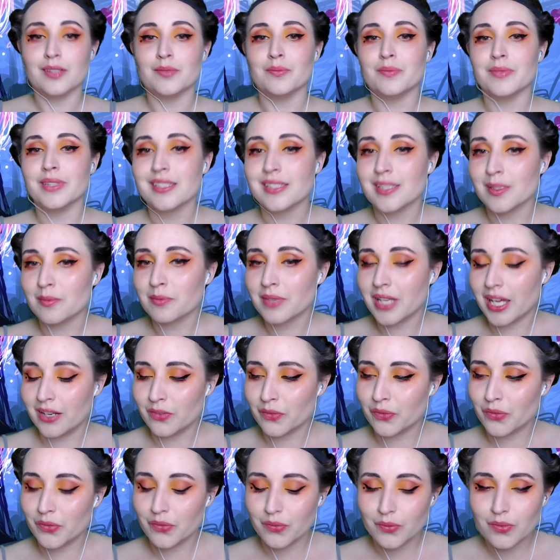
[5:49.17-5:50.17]
in some kind
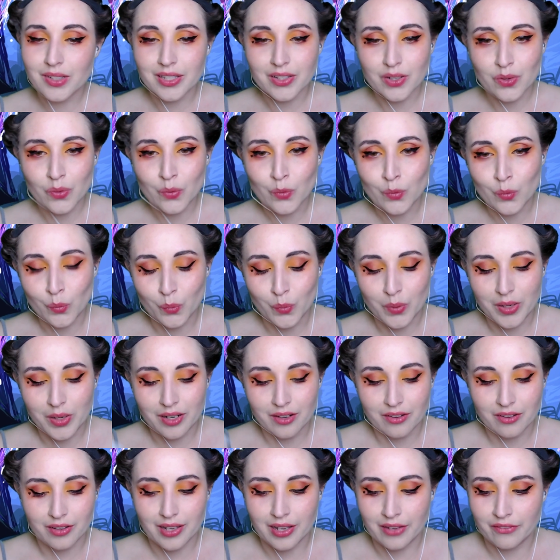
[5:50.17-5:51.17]
of like
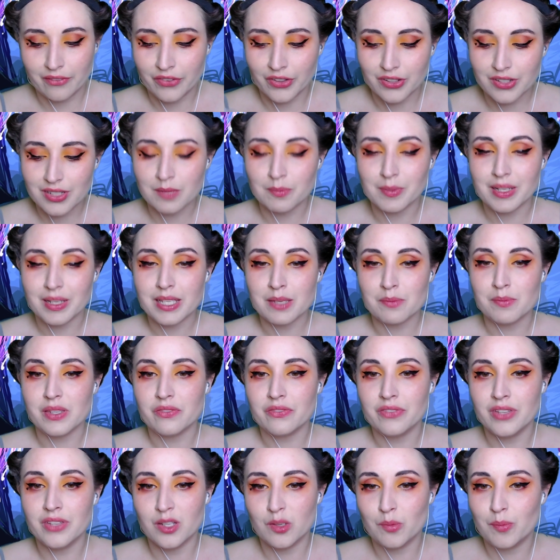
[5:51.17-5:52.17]
weird effort to make me
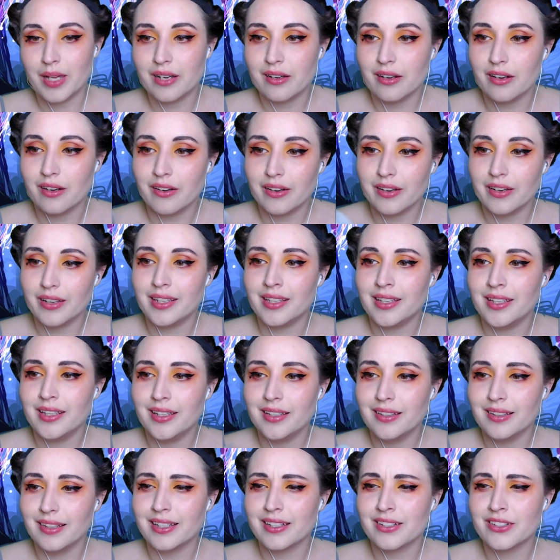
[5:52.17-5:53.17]
feel better, he
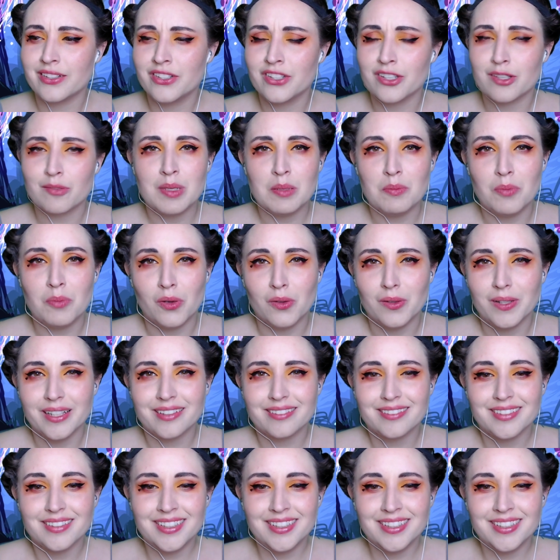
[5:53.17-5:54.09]
like took me bowling,